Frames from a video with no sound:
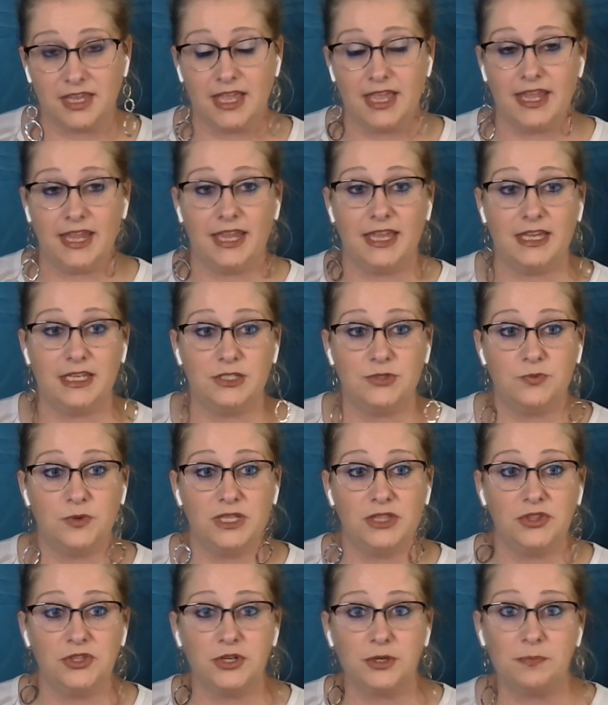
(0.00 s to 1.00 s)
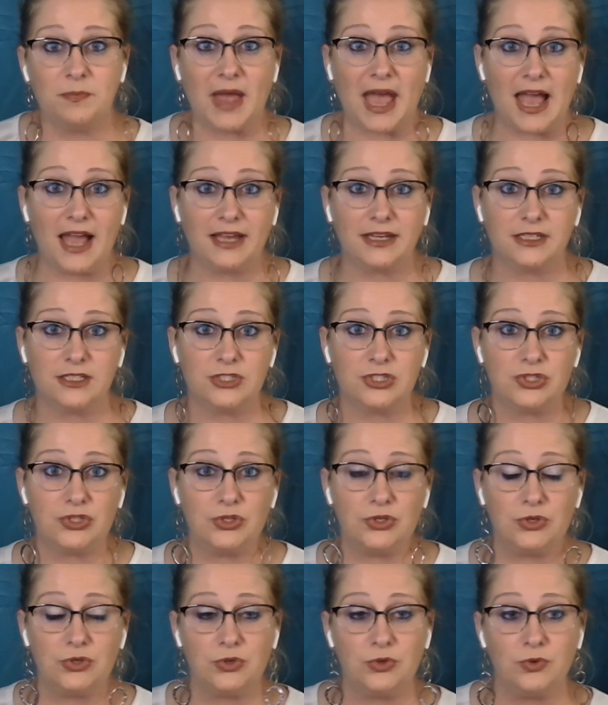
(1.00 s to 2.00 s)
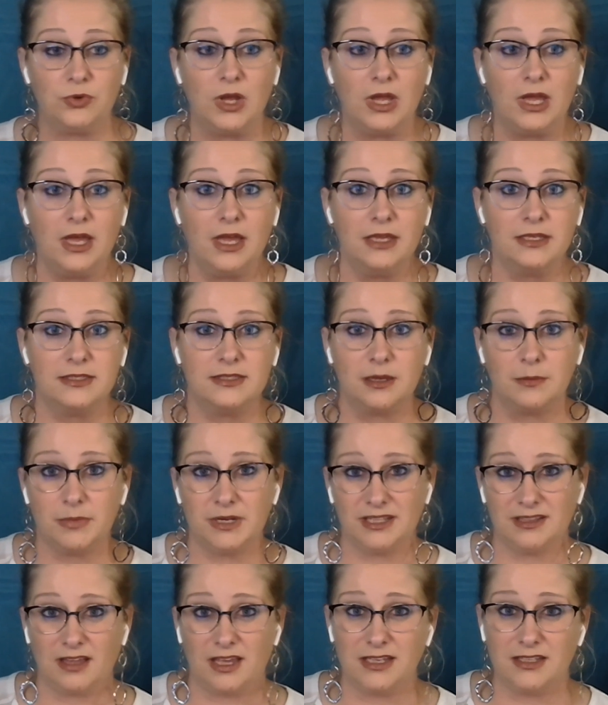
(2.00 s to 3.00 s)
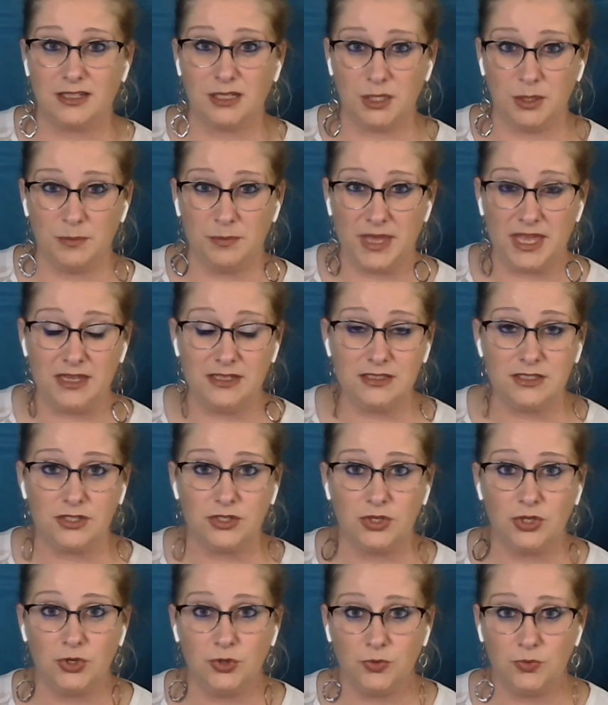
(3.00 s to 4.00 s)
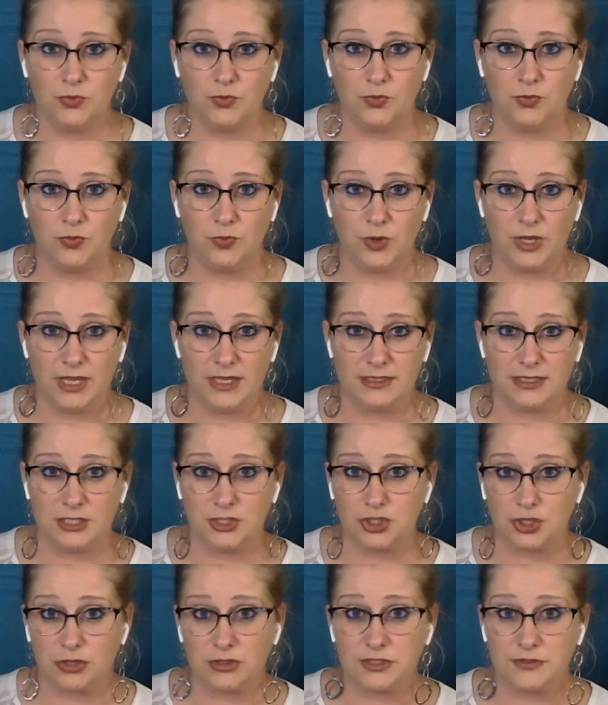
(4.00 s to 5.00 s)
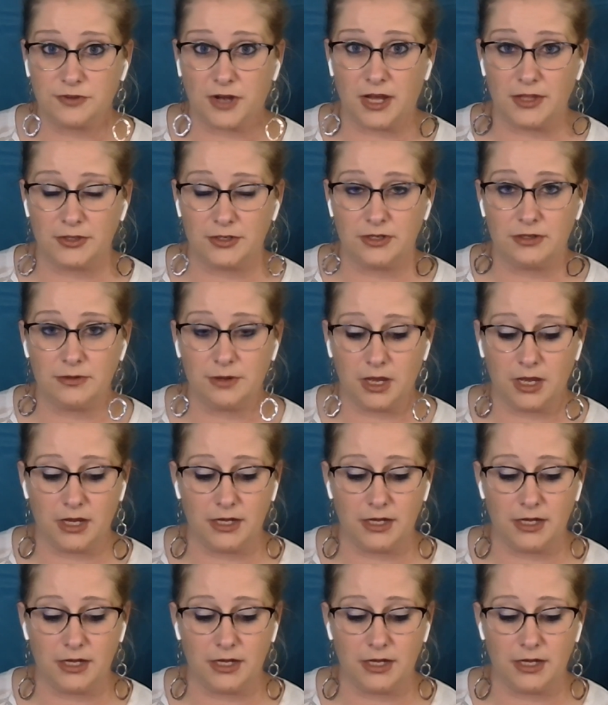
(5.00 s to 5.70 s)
And we look back to somebody like Clement, who is a church father.